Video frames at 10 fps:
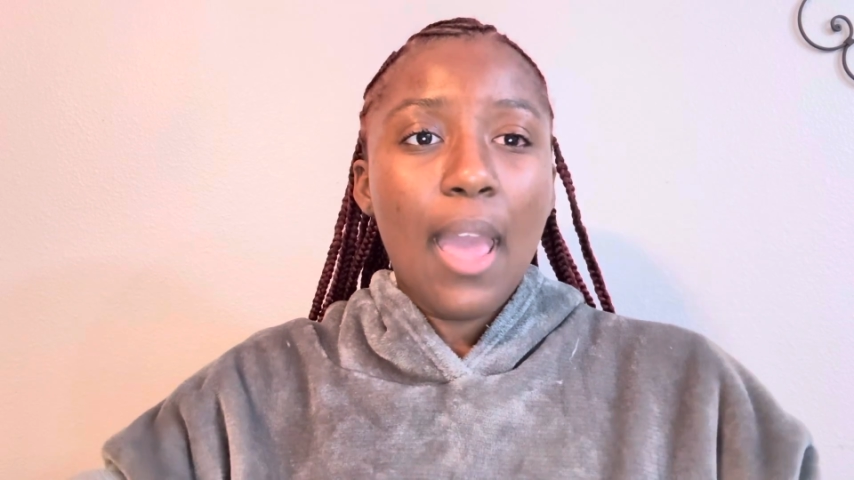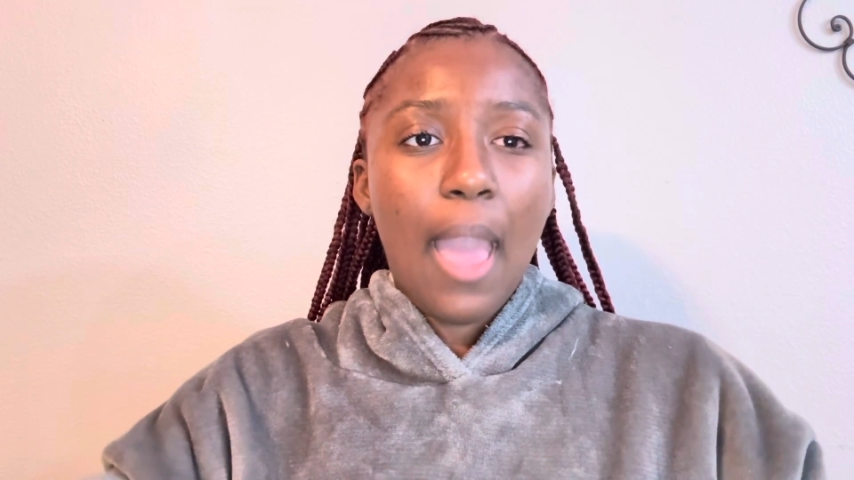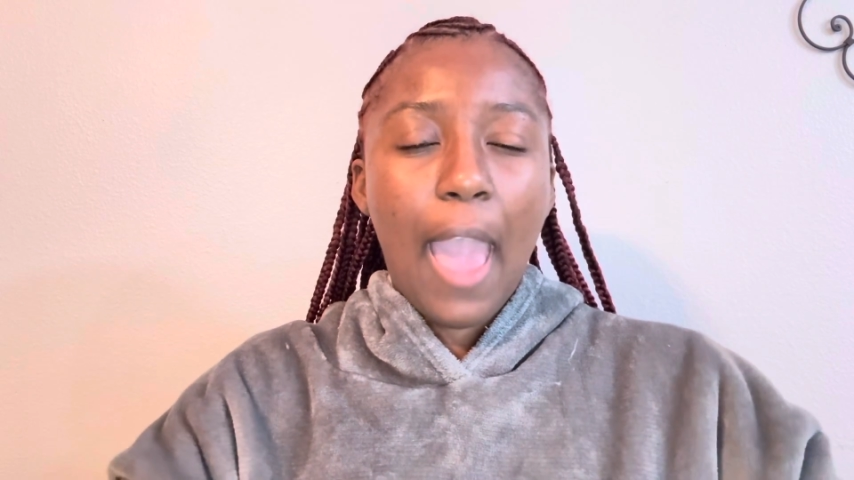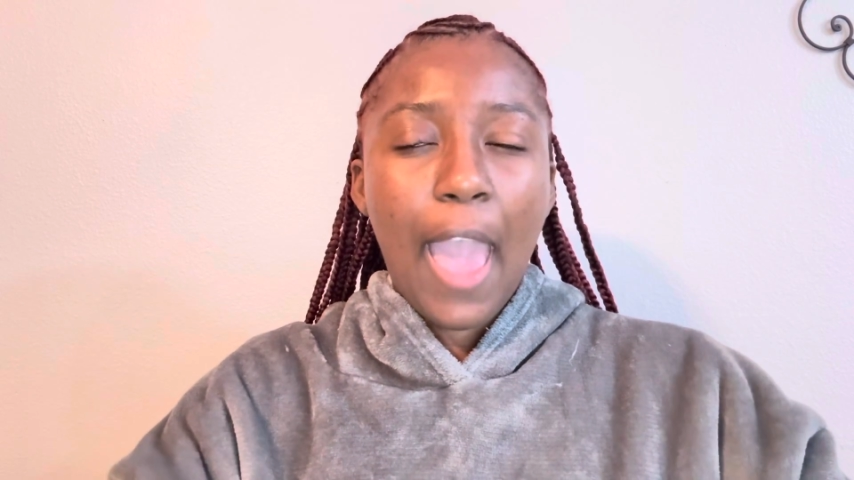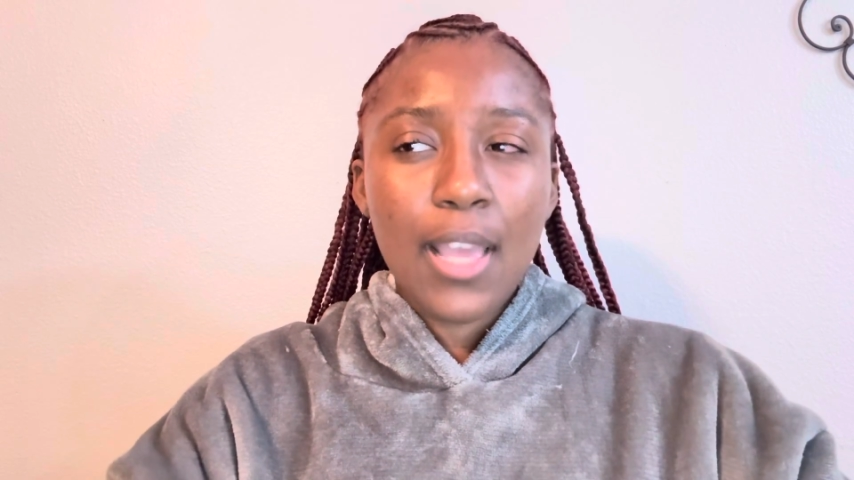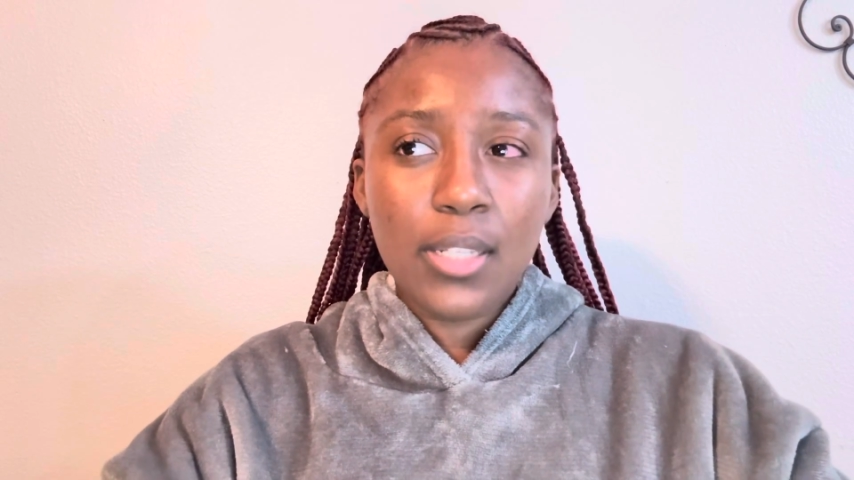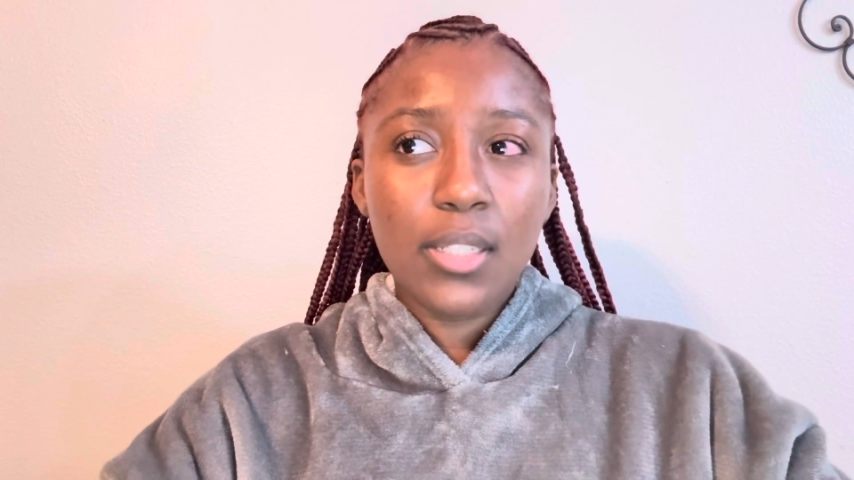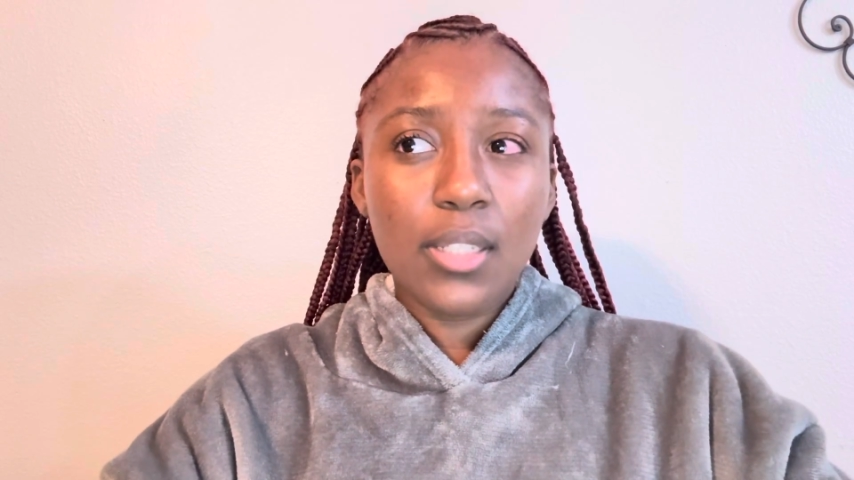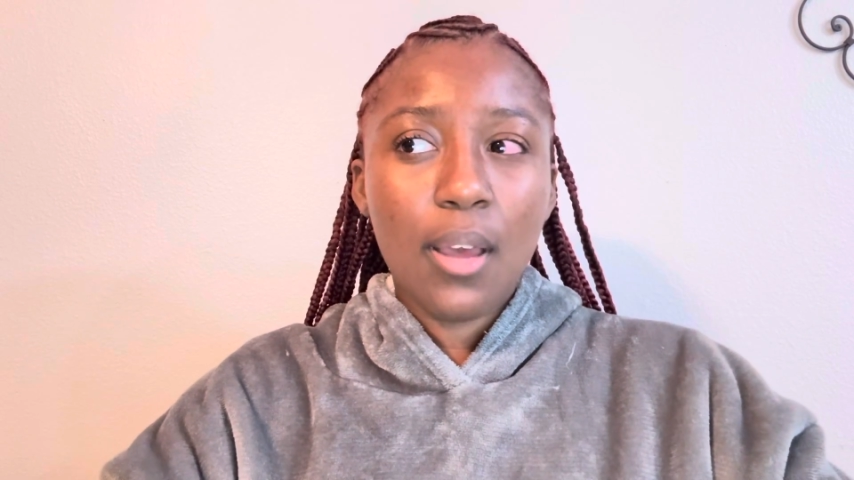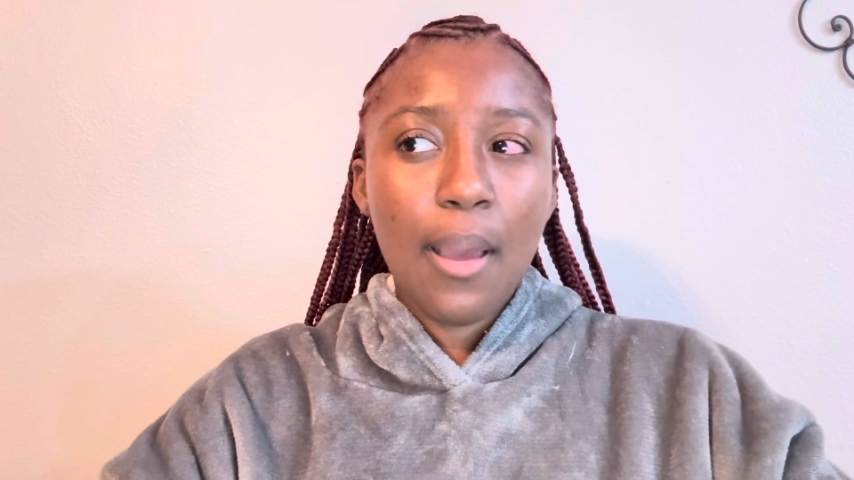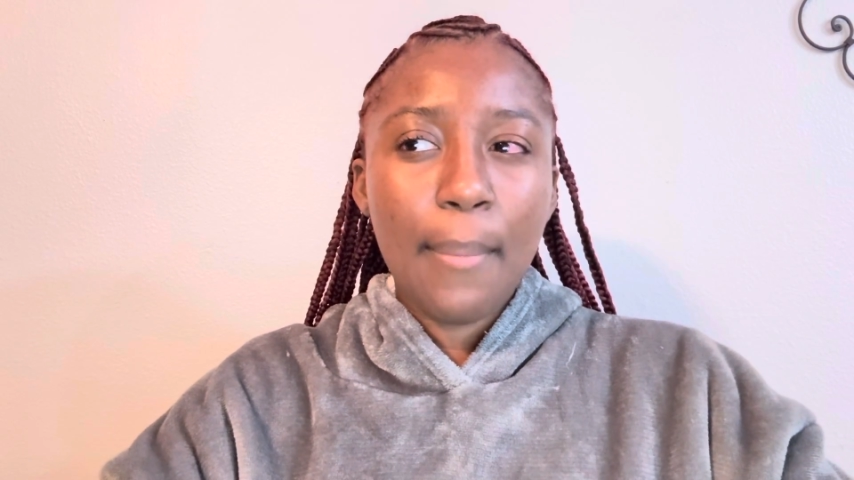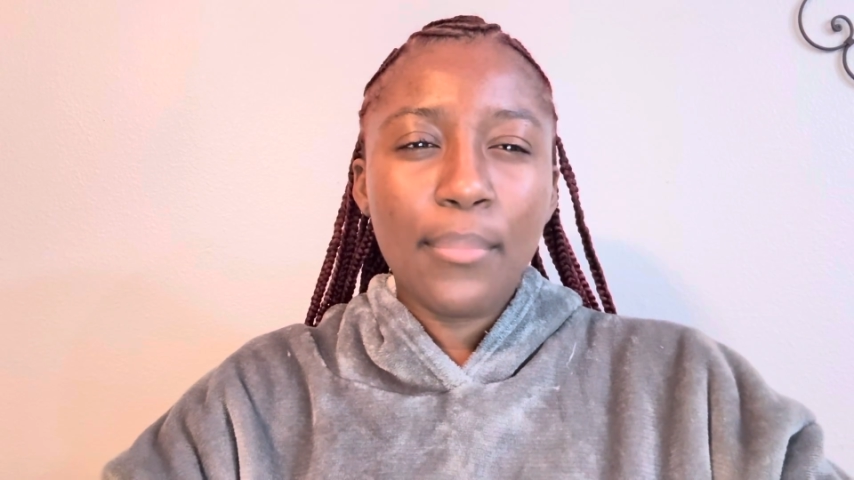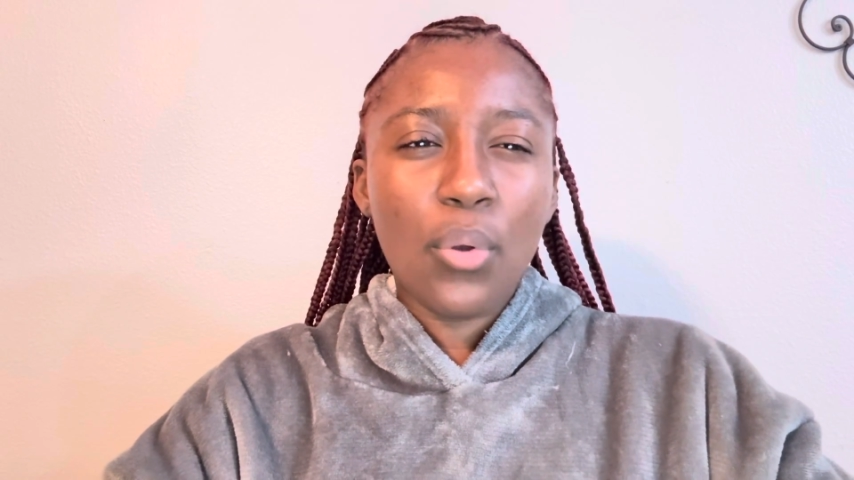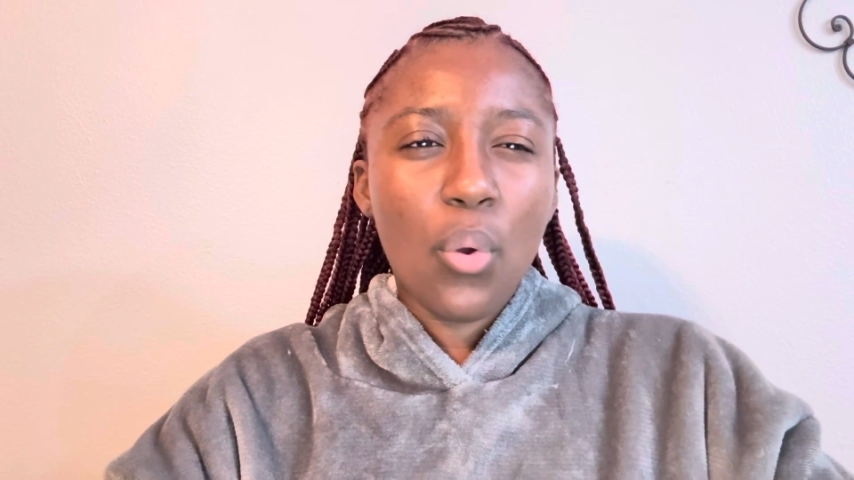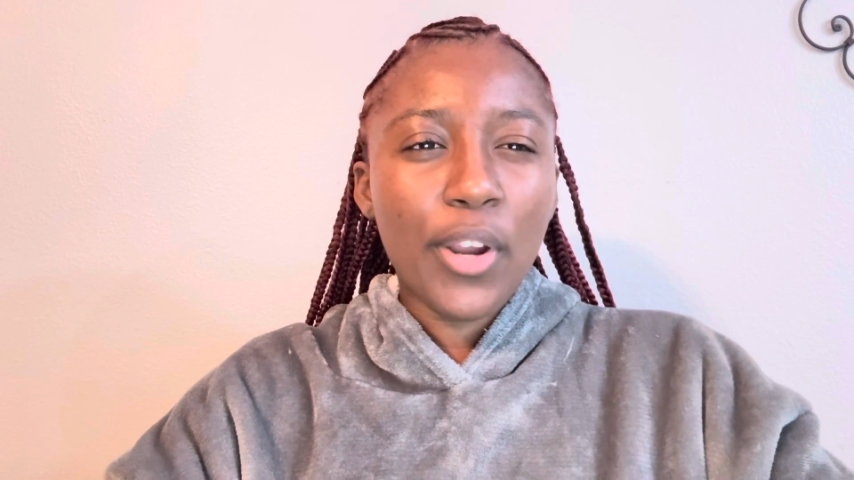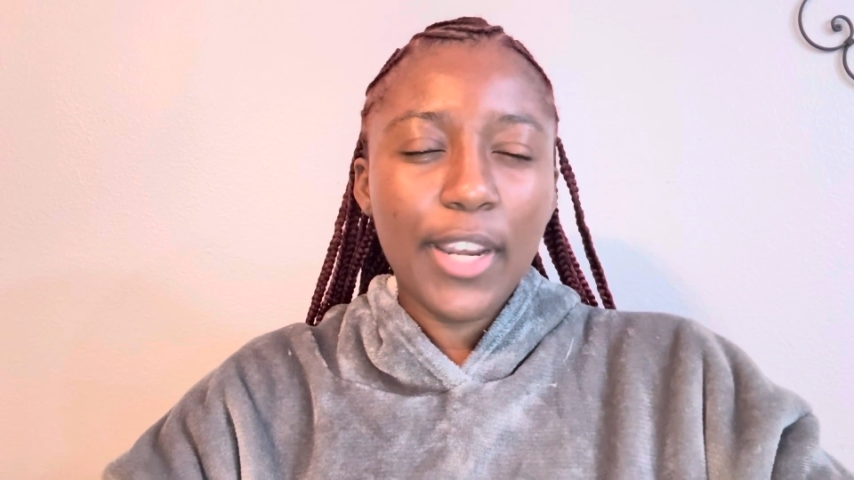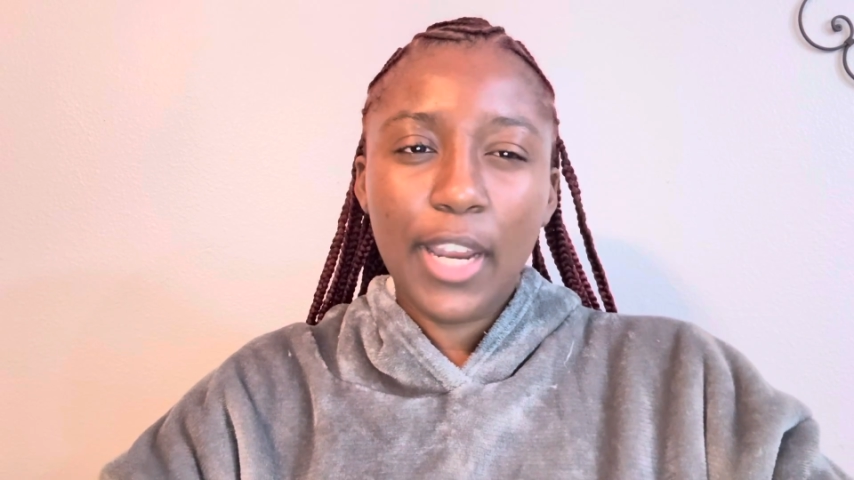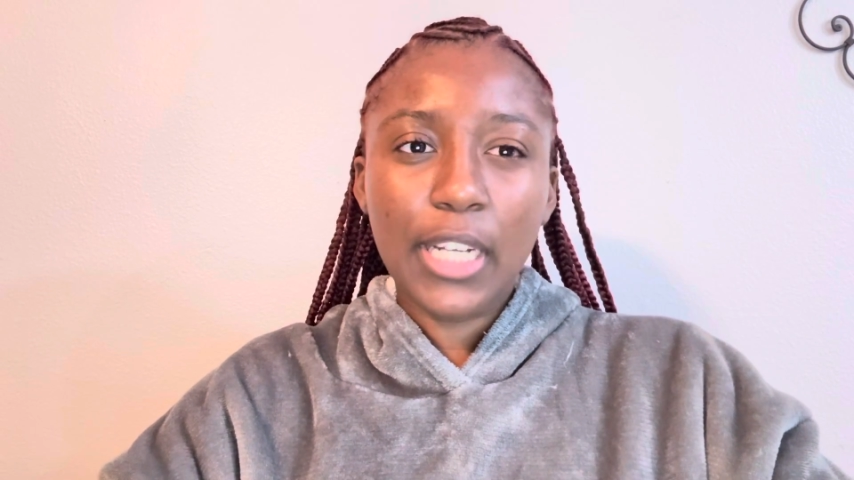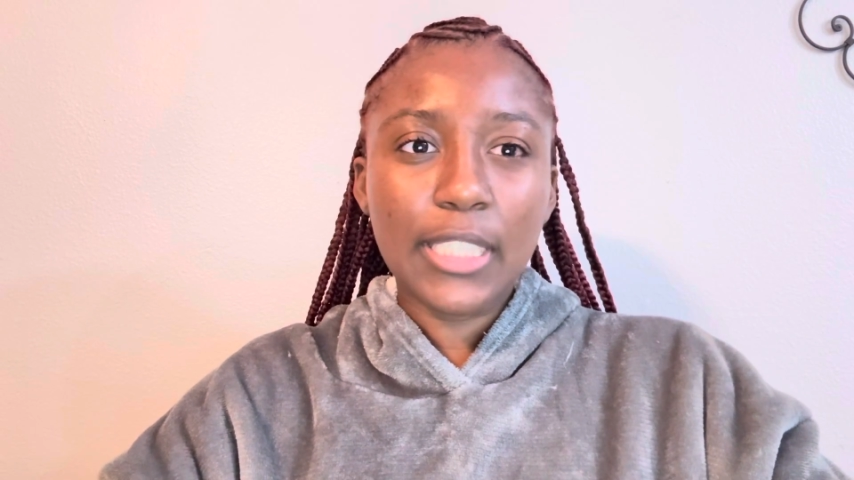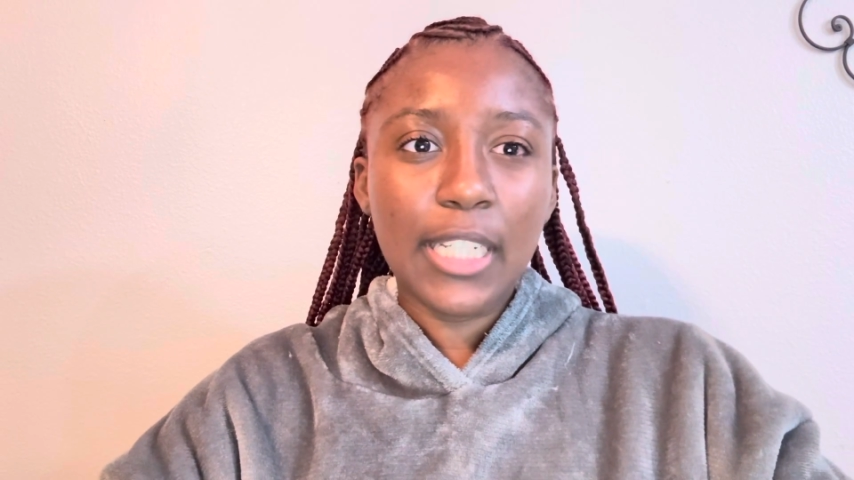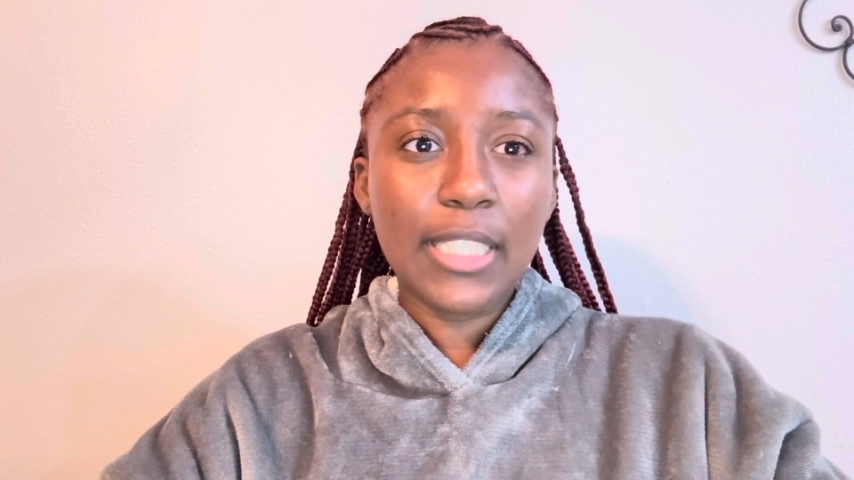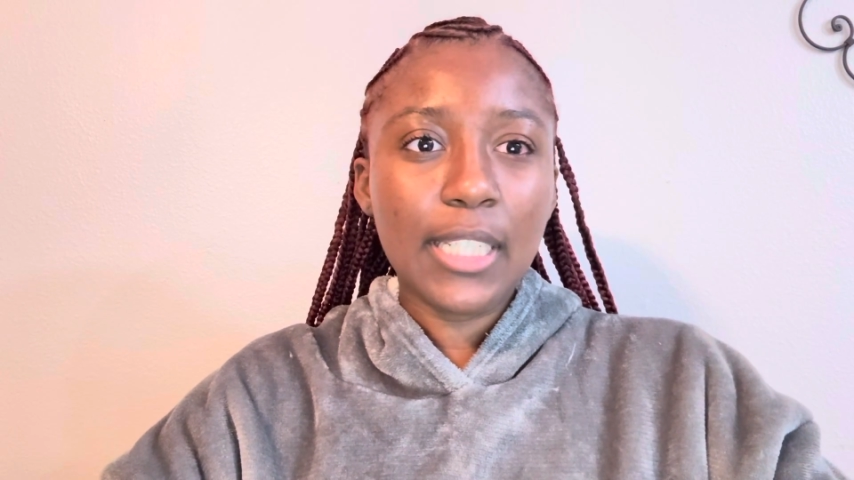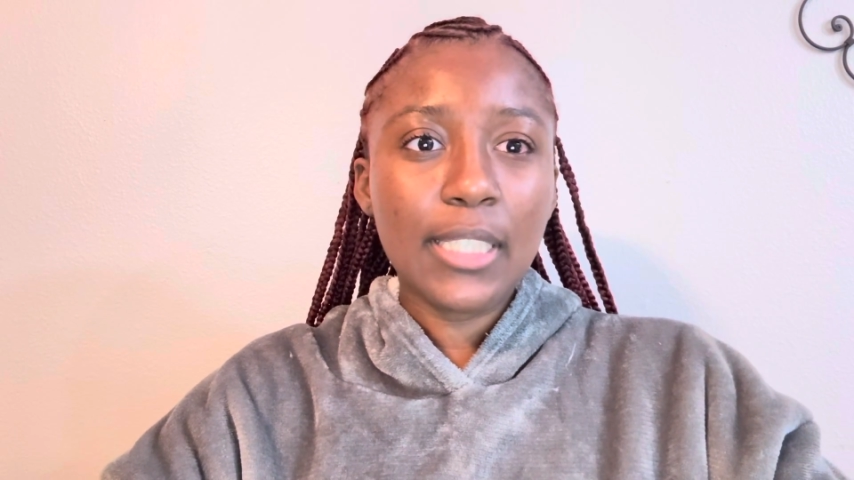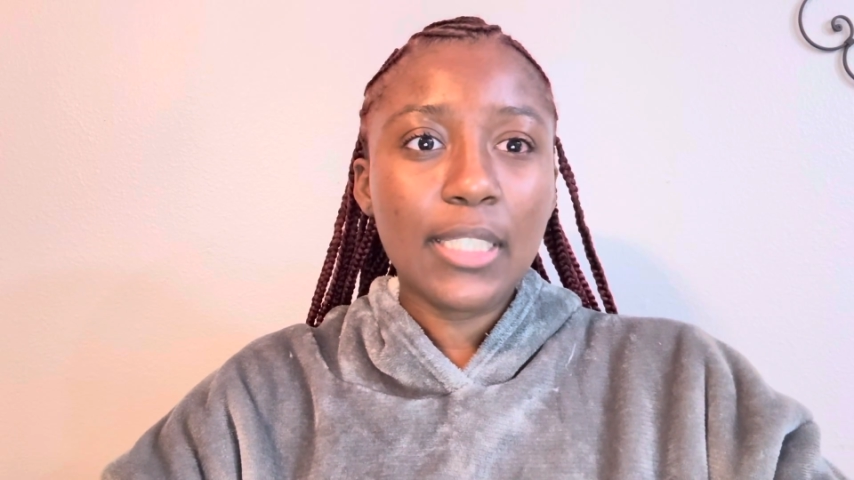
As ordinary citizens,